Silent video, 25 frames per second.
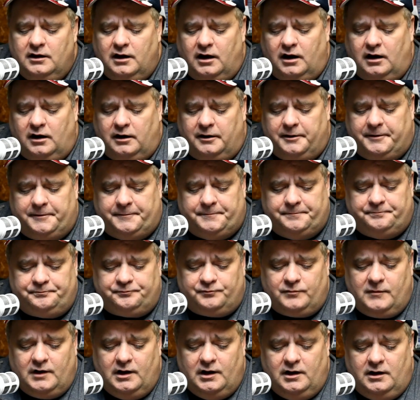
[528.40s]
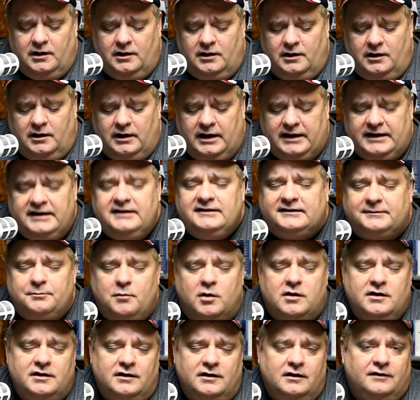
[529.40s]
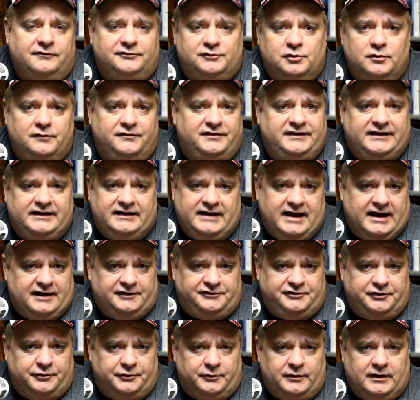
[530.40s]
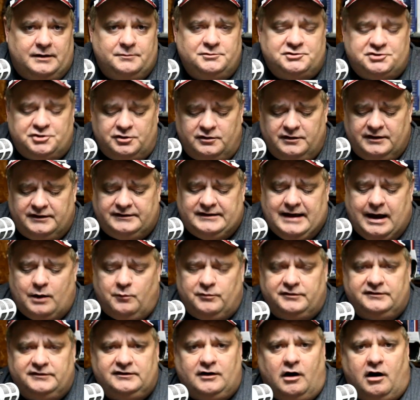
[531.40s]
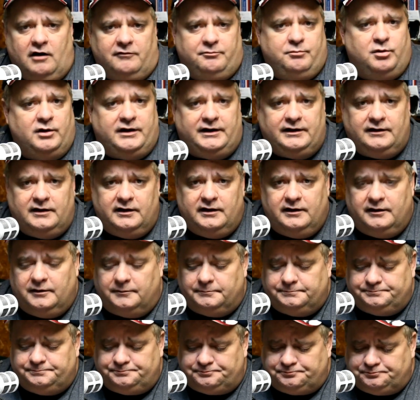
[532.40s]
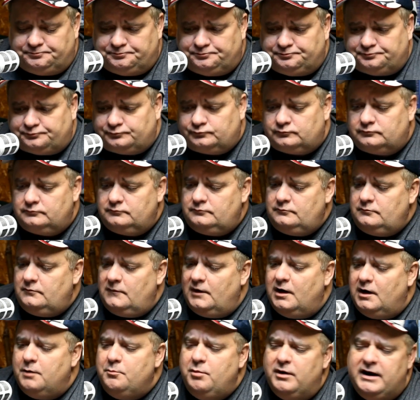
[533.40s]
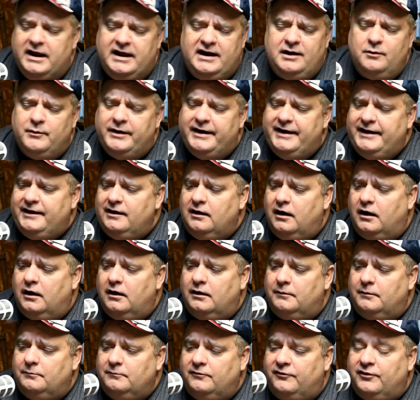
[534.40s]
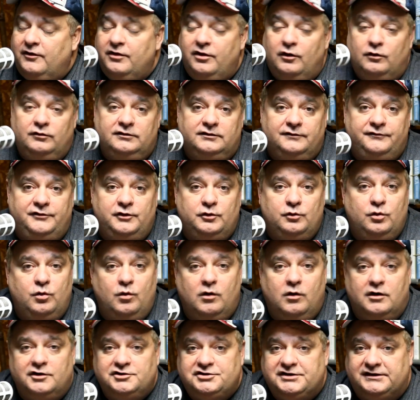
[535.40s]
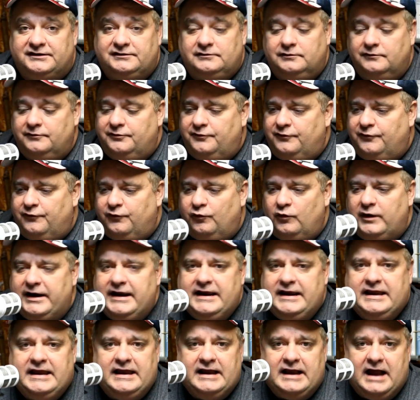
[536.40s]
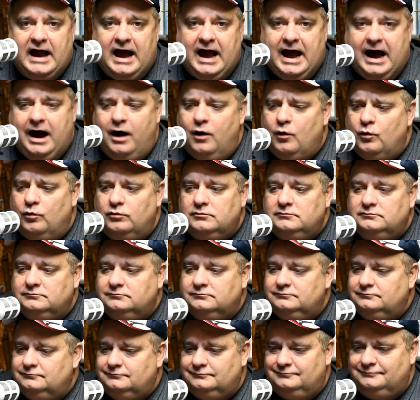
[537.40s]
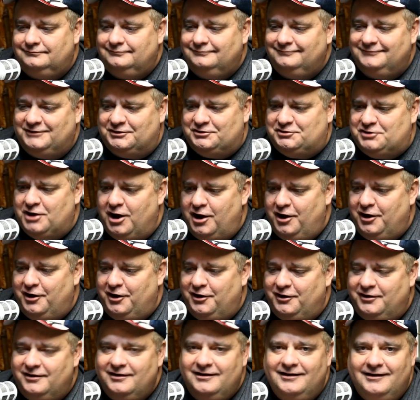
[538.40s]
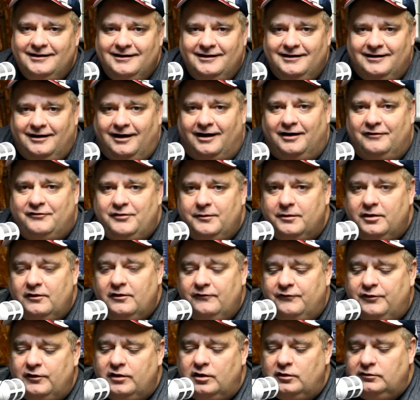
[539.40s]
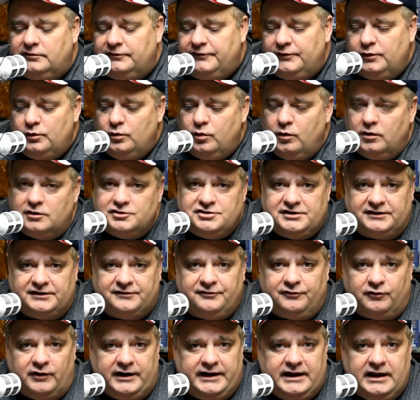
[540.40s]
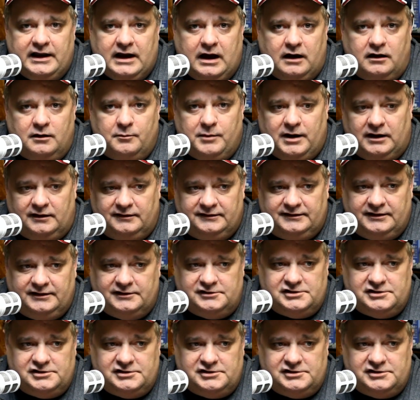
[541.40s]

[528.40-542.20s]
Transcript: Um, and he's smart enough to have seen that, too. And I'm sure that that was off-putting to him. But anyway, um, for those of you who are just freaking out, stay. Uh, for the, for those of you who are just freaking out about C